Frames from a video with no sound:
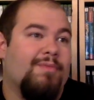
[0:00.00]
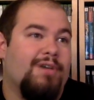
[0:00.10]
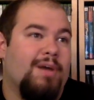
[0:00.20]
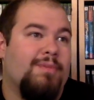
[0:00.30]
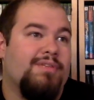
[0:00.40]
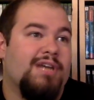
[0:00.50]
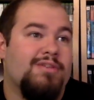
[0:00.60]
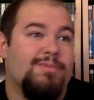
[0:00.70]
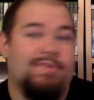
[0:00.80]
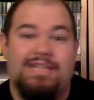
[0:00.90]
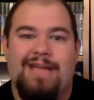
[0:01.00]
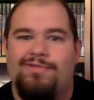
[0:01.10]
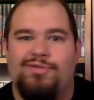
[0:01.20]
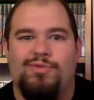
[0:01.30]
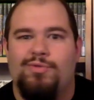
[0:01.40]
a couple times where we didn't have
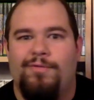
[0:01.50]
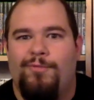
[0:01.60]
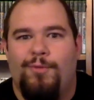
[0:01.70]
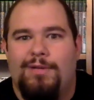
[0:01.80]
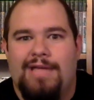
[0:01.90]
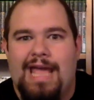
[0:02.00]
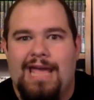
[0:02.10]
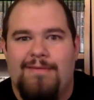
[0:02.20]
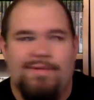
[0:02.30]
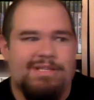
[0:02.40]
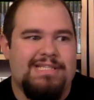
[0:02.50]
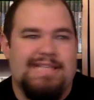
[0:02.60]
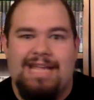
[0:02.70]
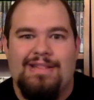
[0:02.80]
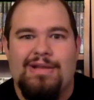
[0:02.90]
school a full day, and we just
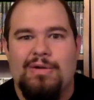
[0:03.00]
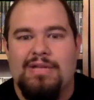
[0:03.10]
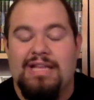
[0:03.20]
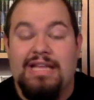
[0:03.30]
stayed there all day.